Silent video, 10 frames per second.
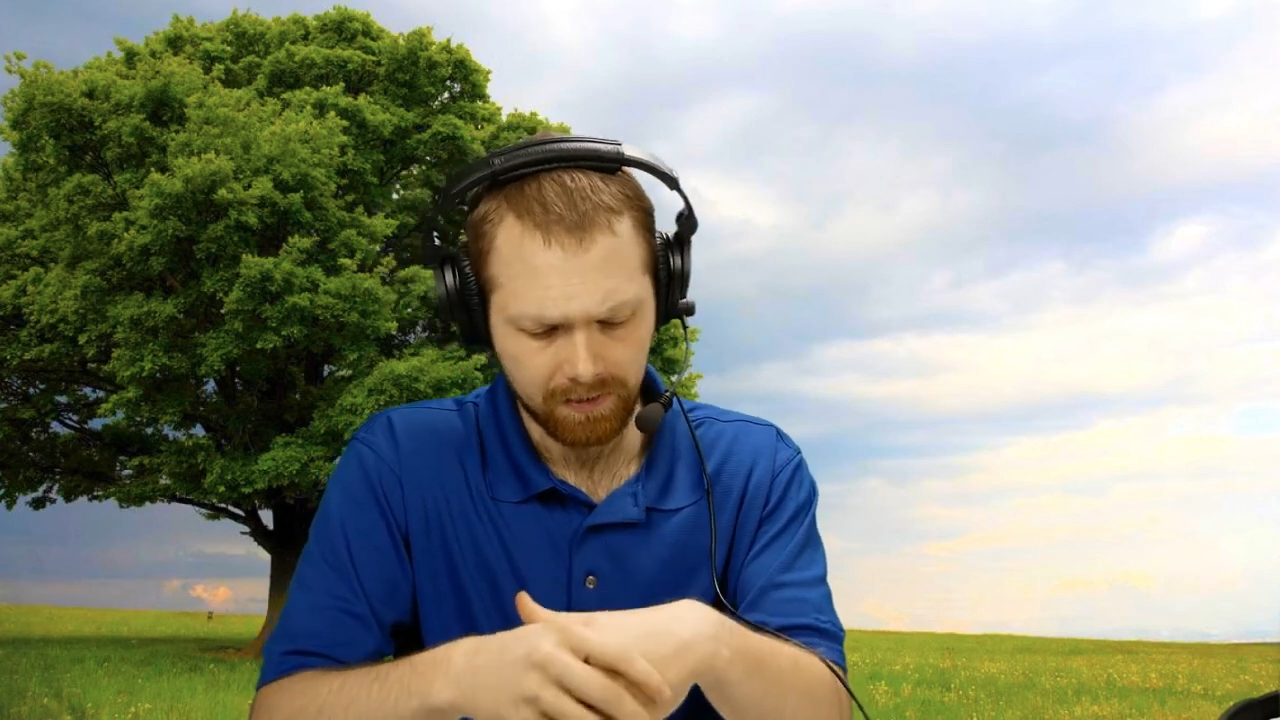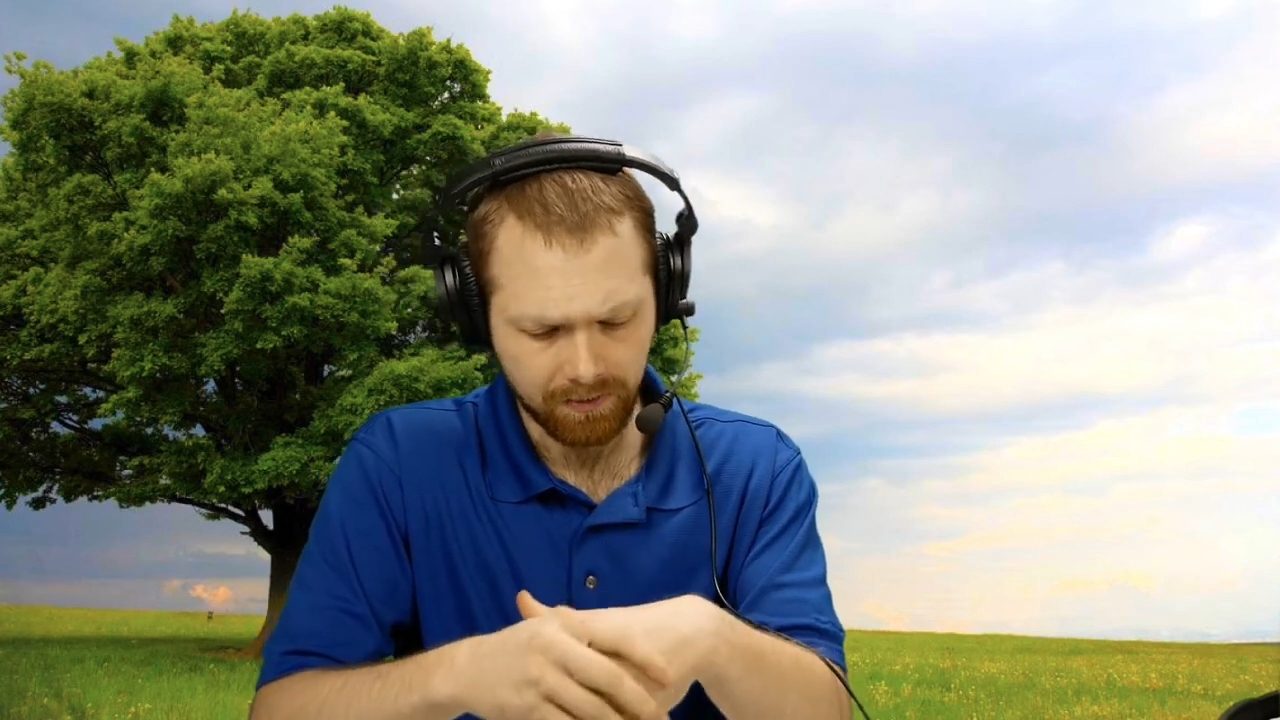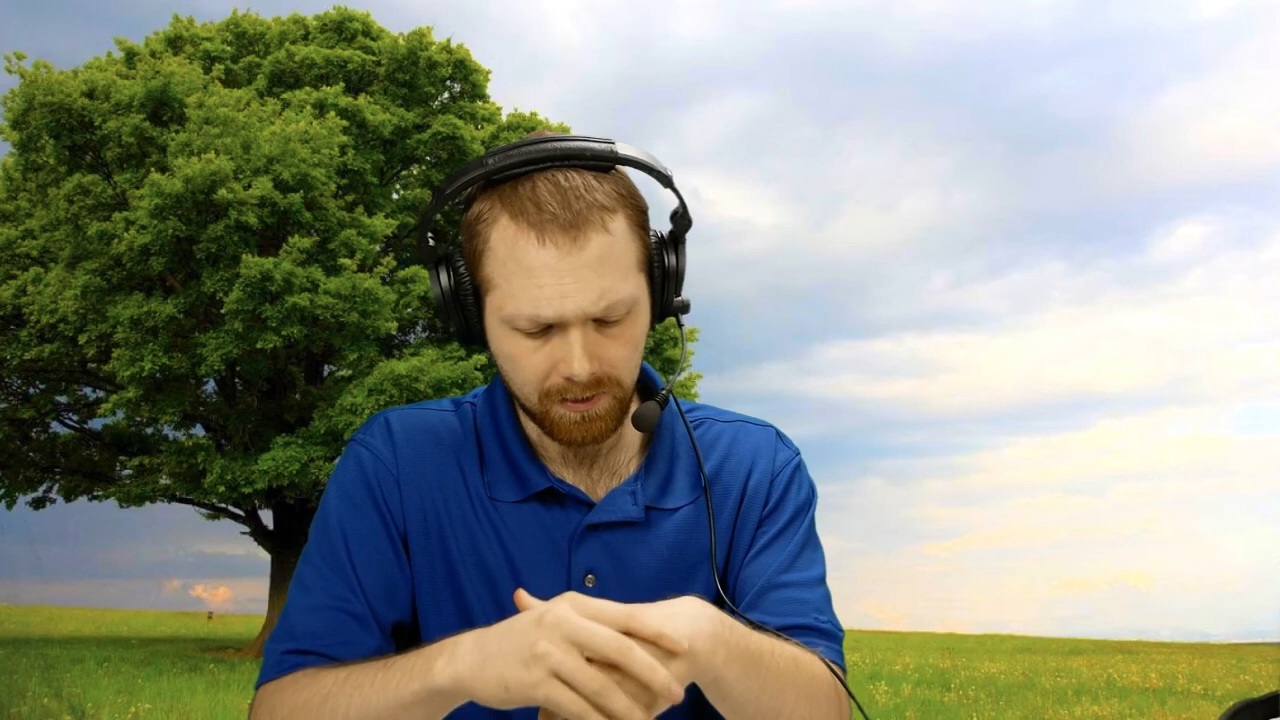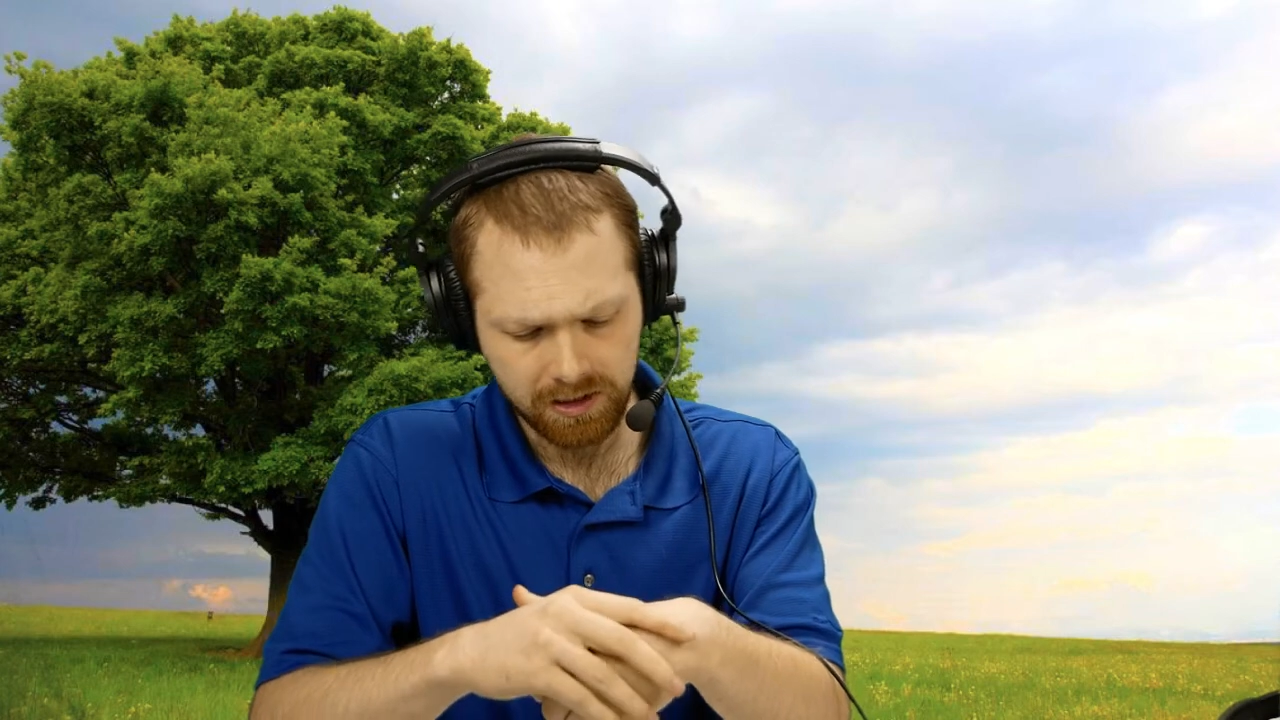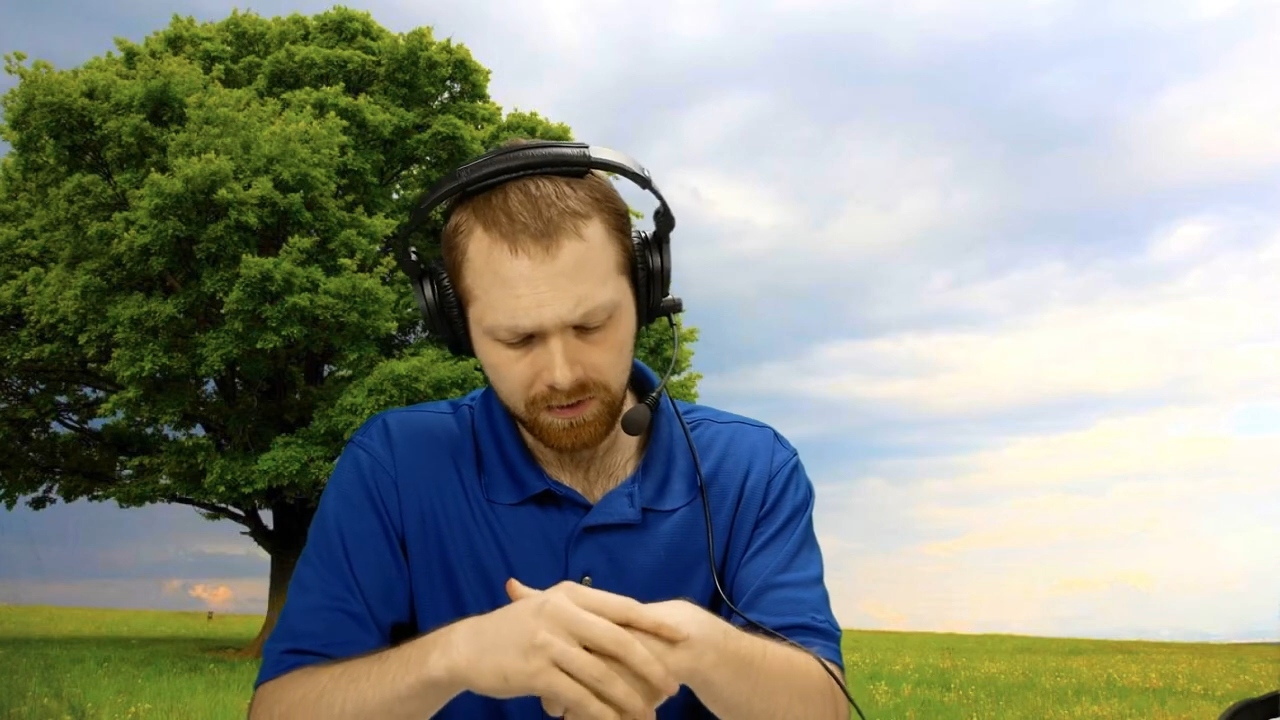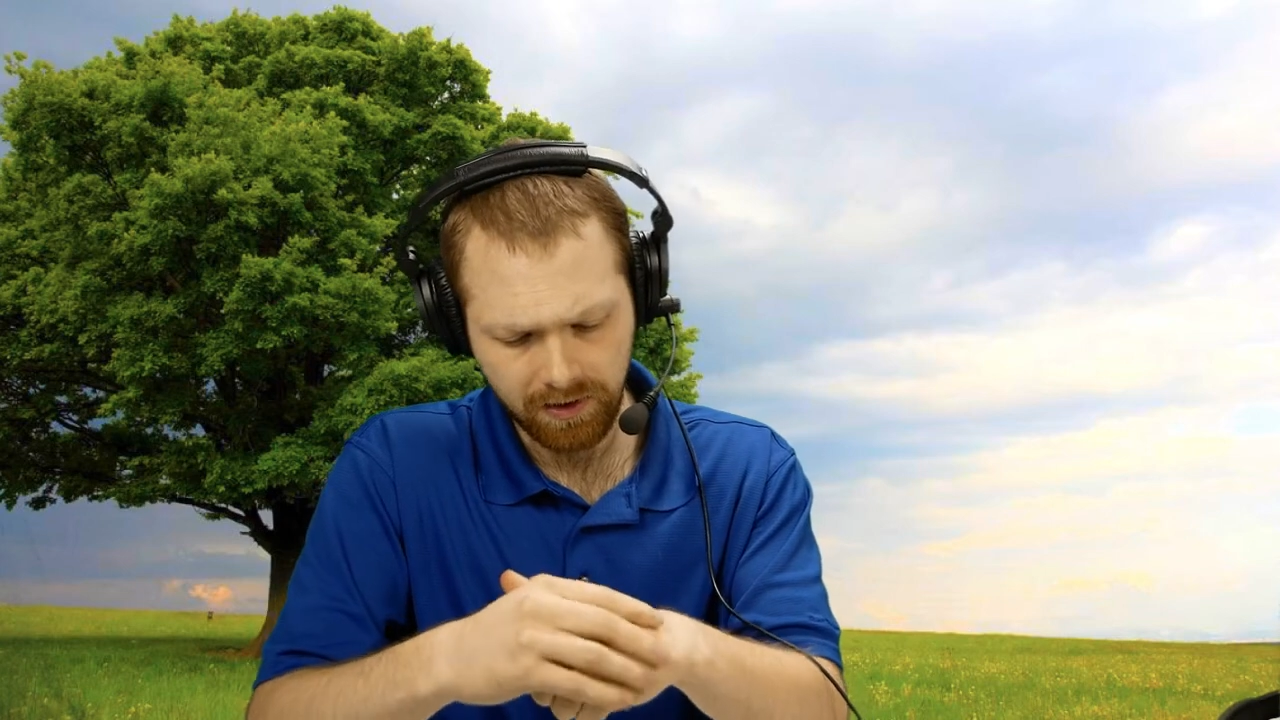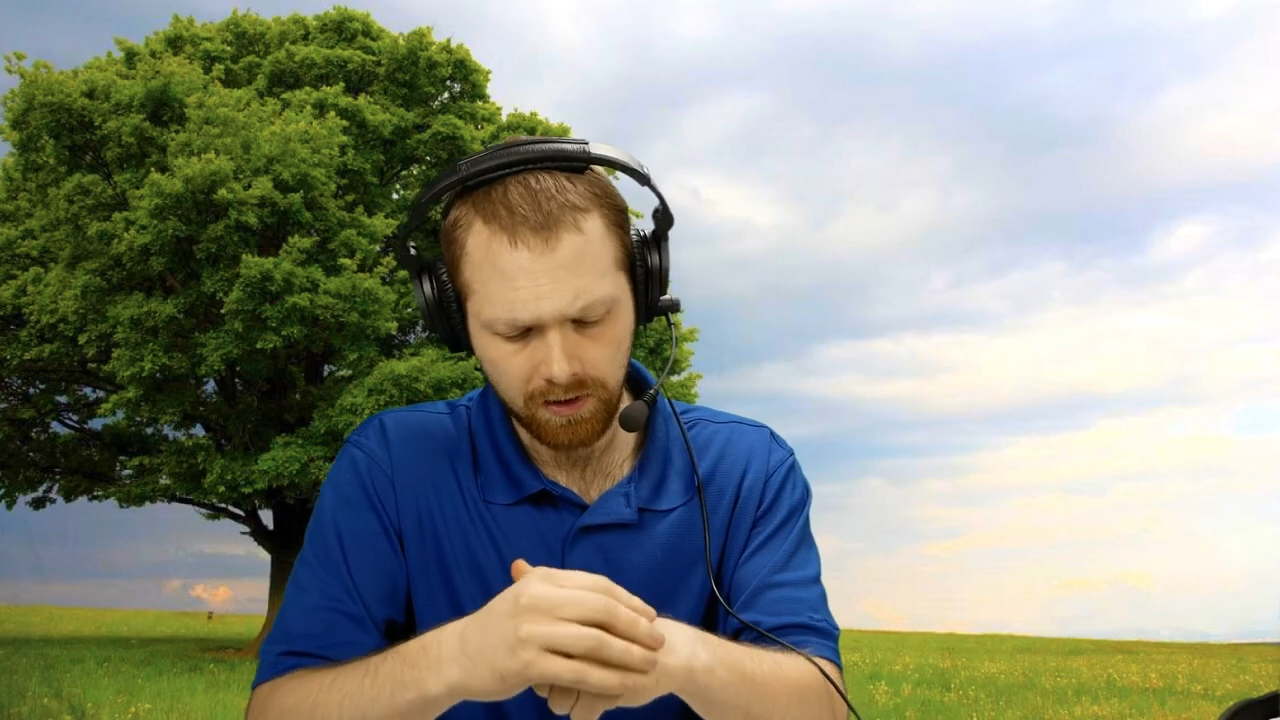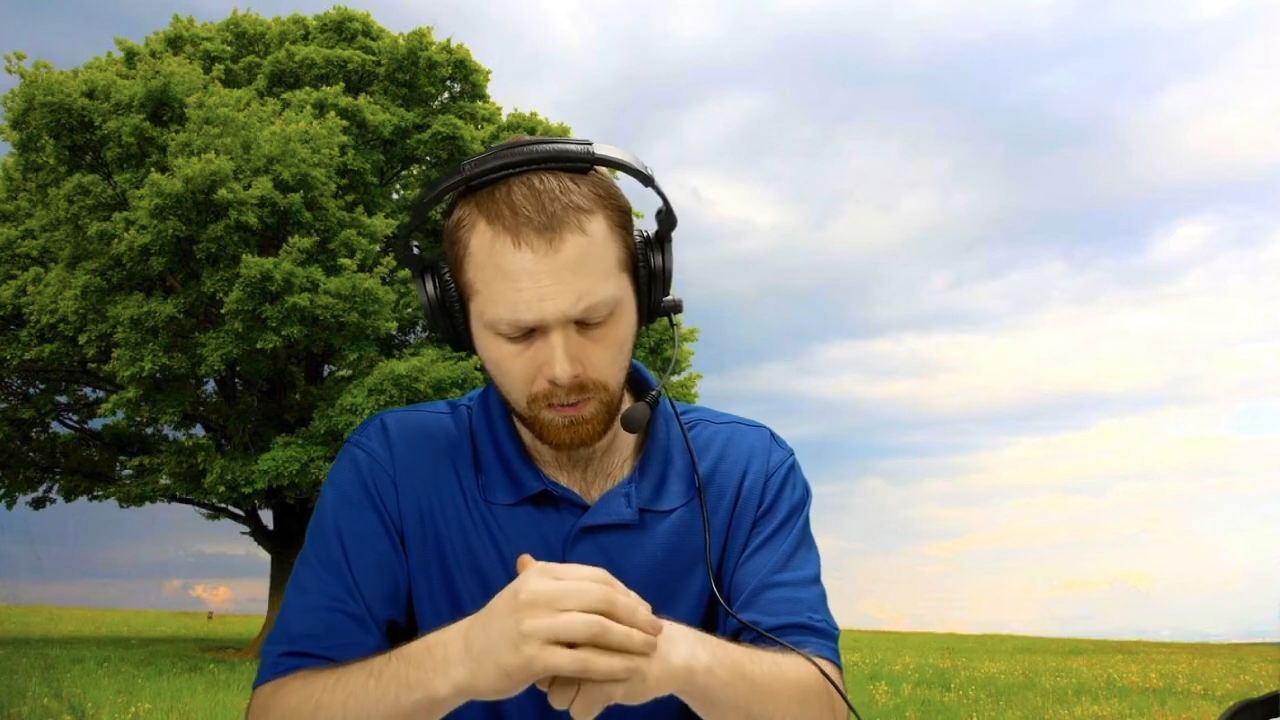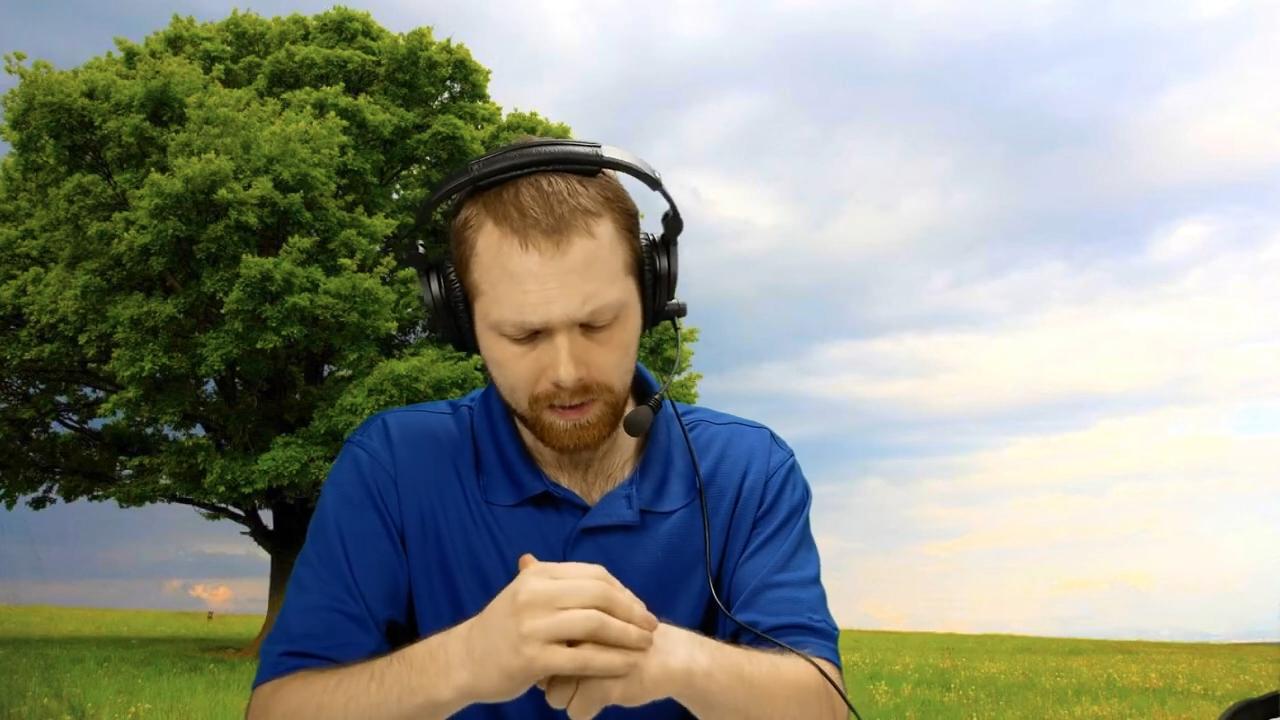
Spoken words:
First of all,